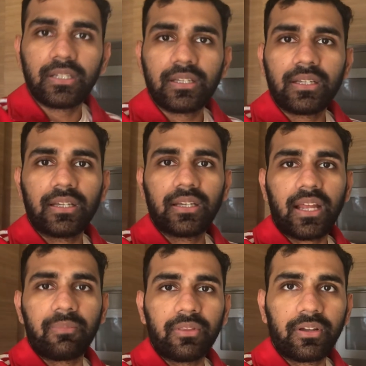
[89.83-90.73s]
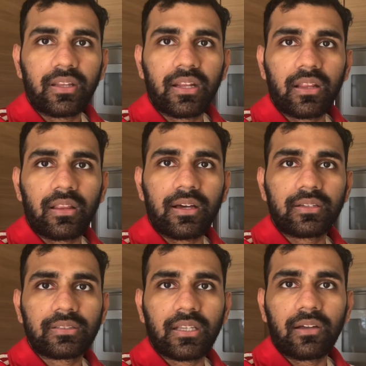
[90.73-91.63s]
And I've been looking at a lot of
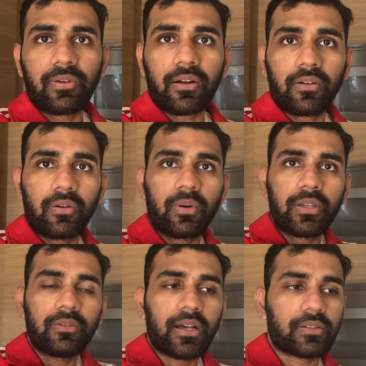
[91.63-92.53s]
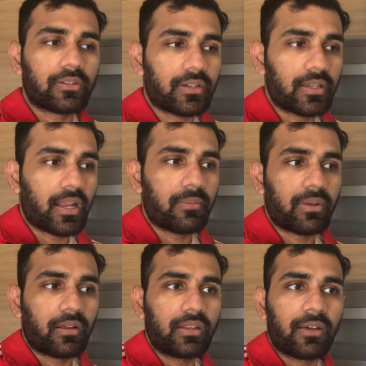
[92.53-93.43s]
stuff. I don't know what you guys are looking at, but
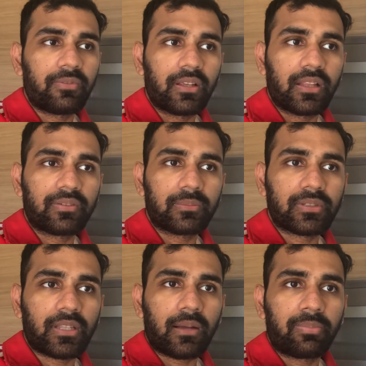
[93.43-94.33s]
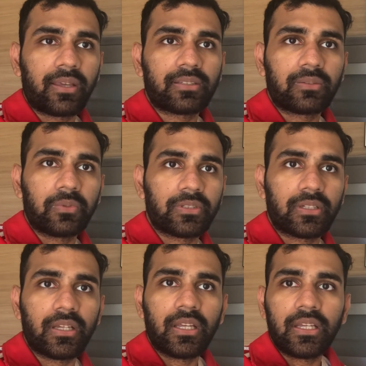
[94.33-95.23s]
I'd definitely love some stock picks, and we
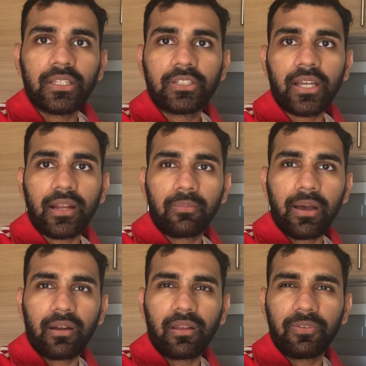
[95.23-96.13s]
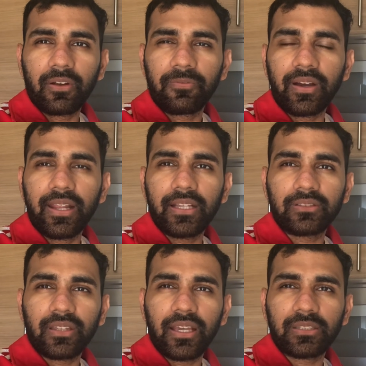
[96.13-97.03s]
should chat about it if you're a
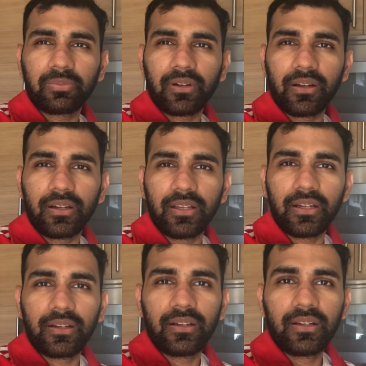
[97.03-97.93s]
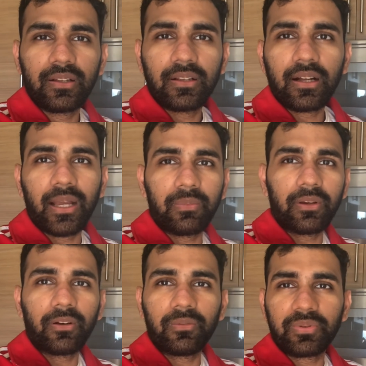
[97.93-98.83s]
financial expert on here. I'm in
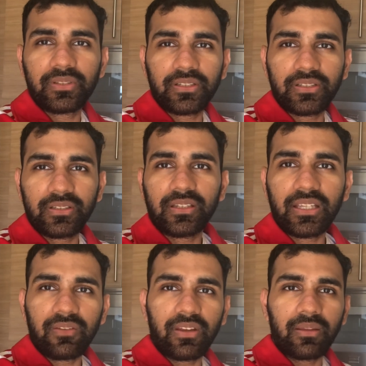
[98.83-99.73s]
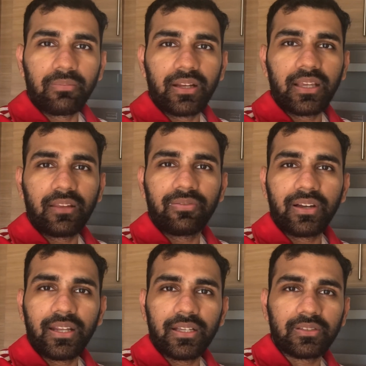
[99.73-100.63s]
no position to give anybody any
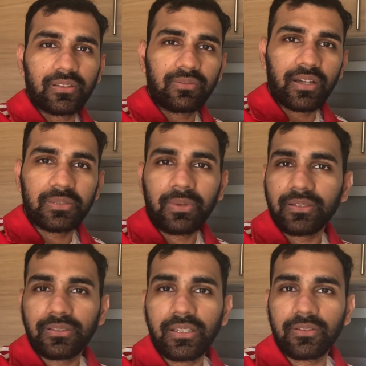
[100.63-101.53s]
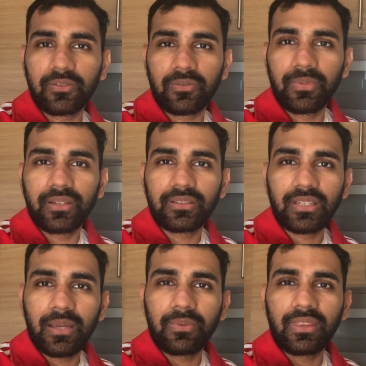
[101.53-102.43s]
financial advice, but I just think it's a tremendous
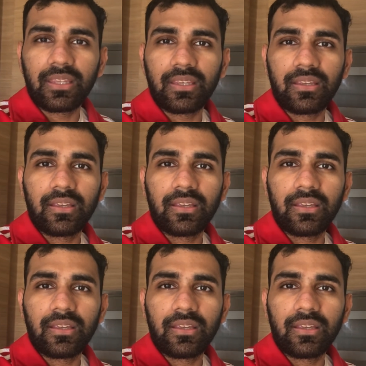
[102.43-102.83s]
time in the